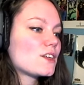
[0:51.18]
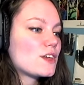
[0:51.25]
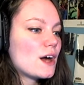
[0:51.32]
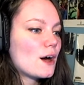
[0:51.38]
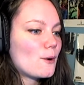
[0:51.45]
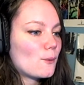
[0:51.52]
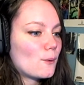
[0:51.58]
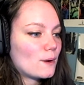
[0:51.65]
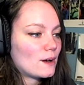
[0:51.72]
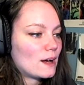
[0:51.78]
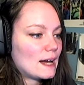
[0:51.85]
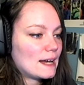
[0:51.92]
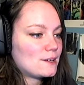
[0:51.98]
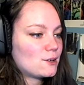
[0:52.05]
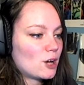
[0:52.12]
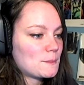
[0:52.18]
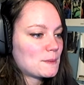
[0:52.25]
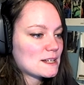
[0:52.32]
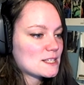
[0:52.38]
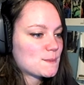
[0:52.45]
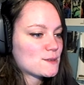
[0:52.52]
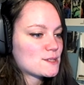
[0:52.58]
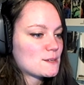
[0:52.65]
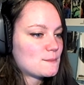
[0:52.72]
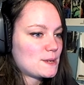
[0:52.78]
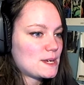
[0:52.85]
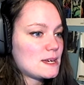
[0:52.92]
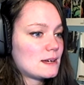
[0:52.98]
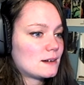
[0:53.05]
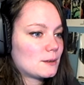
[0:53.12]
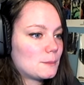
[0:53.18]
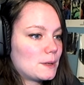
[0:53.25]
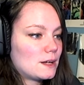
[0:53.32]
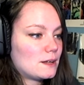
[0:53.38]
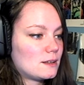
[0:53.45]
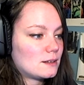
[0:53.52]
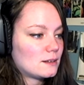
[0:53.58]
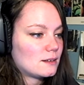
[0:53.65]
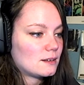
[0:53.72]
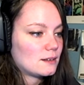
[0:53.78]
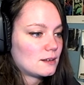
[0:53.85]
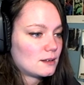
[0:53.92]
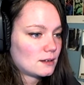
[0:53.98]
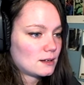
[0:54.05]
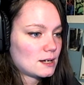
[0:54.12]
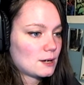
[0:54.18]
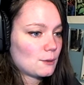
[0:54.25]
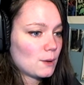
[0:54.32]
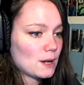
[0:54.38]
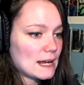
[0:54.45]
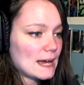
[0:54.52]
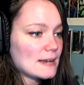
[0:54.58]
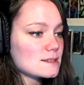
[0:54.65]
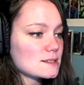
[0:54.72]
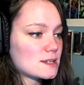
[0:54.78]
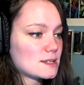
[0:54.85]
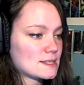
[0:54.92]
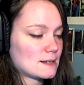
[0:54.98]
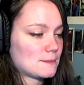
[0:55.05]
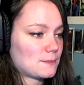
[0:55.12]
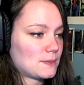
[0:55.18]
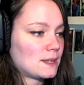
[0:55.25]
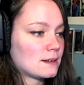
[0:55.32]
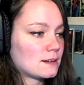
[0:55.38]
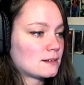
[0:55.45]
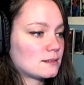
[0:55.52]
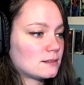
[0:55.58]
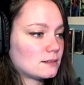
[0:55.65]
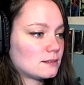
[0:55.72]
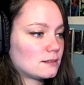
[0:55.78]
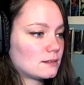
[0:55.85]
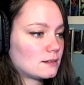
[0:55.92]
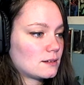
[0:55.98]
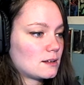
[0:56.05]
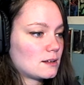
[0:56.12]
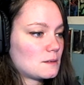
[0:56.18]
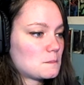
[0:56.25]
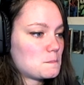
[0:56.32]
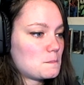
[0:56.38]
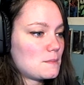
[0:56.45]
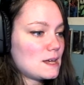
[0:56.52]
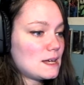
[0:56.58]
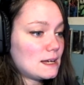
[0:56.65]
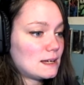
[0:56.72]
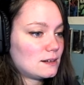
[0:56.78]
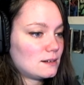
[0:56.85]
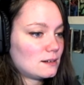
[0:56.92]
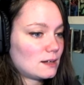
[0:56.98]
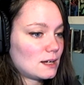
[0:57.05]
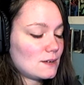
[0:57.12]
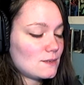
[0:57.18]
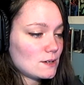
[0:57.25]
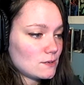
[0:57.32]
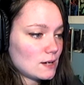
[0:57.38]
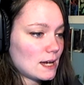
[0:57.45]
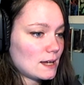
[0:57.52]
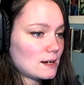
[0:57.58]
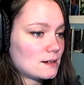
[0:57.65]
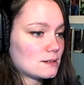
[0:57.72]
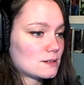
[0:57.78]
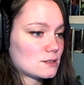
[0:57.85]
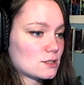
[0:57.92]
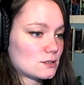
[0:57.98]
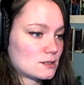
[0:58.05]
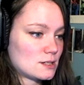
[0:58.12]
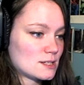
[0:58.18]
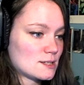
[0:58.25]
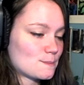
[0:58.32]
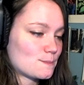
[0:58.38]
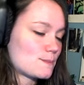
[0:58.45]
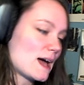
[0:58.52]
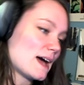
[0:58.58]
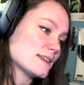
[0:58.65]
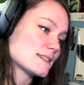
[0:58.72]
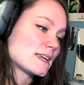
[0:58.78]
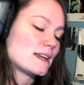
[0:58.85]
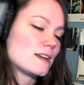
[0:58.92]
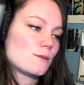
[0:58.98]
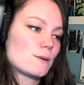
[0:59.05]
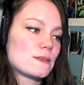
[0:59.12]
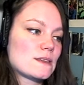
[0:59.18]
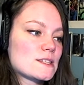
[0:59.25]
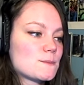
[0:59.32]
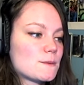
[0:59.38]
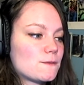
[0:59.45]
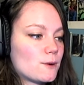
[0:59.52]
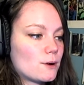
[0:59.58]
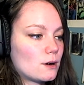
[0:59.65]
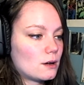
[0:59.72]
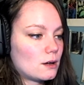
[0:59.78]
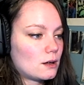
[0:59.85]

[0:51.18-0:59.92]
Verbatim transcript: Yo, I know I'm not supposed to be here, but I want to ask you something. Man, I've never had a just ask anyone this before.